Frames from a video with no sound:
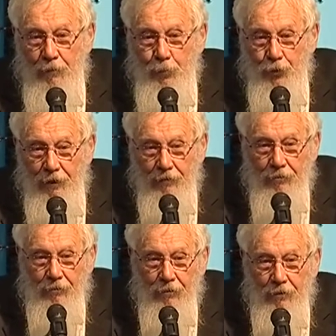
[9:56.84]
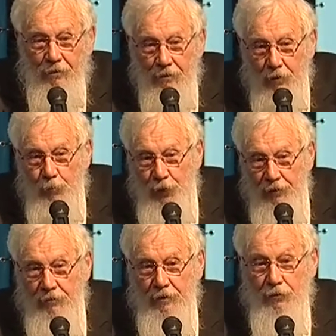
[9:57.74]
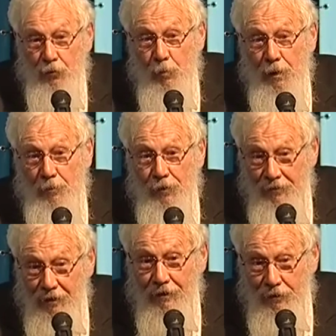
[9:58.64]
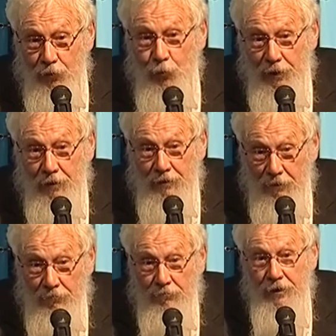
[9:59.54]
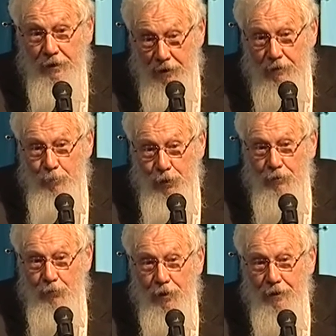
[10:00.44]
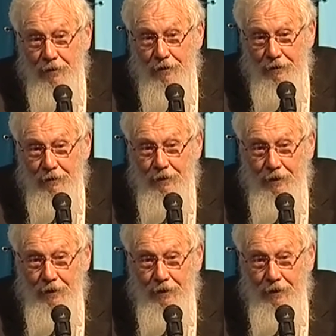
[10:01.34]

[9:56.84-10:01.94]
the press until President Obama started doing it in a really big way.